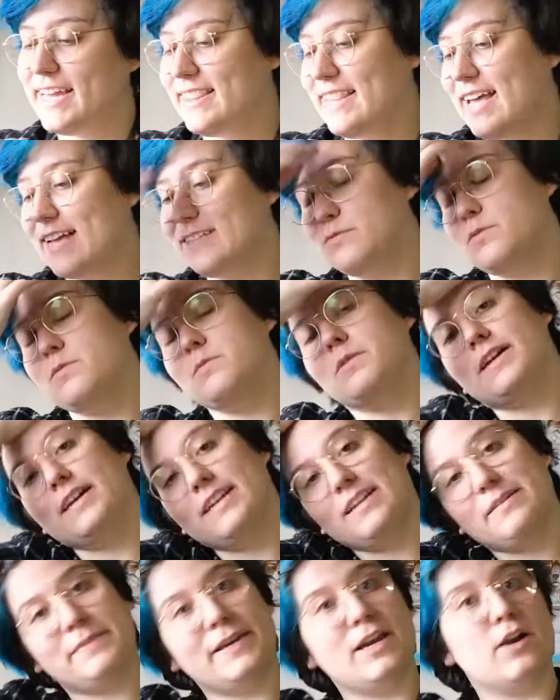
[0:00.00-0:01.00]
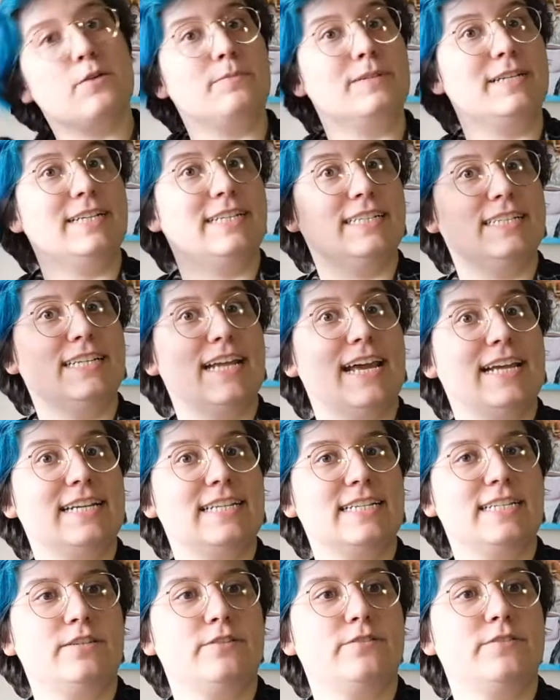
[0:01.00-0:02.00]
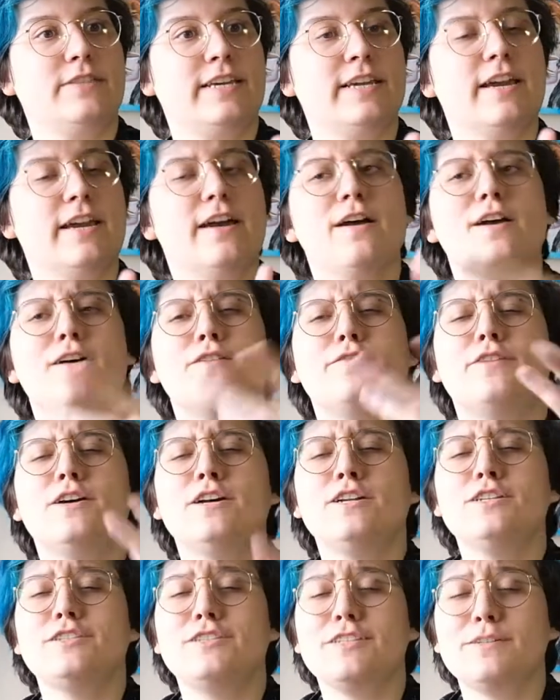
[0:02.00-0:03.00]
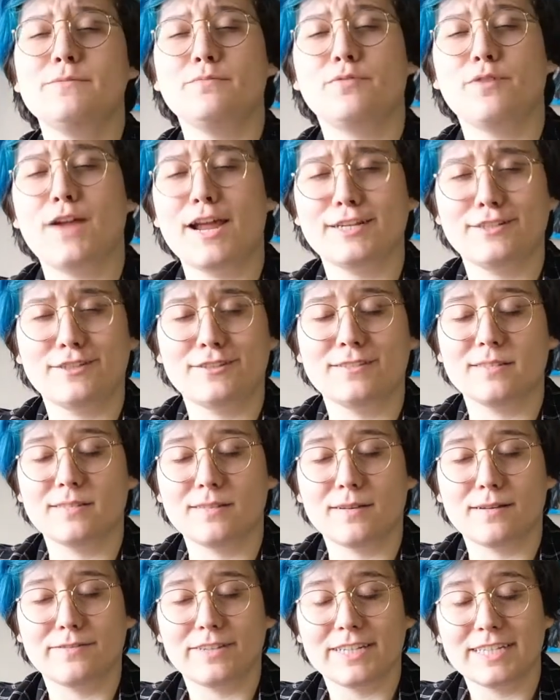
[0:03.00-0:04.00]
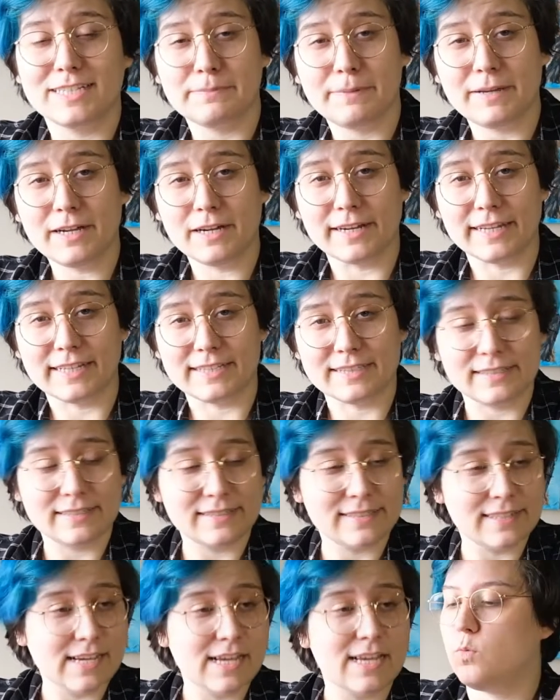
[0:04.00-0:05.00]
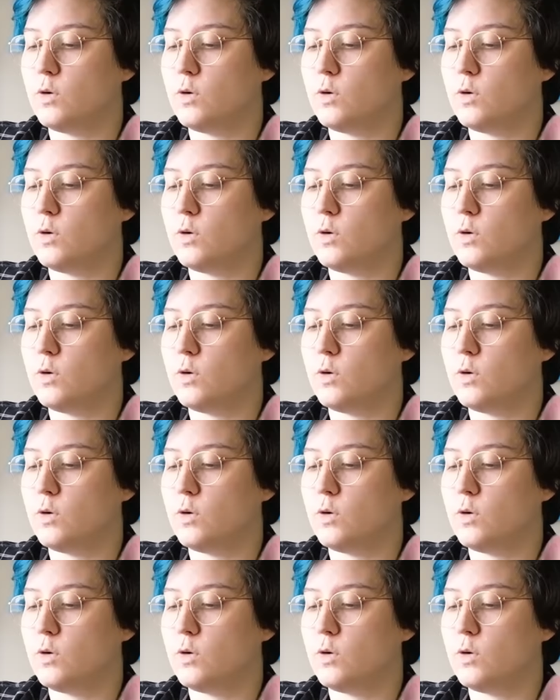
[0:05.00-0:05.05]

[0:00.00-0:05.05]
and that's what we're gonna be opening today to do the first impressions of experience.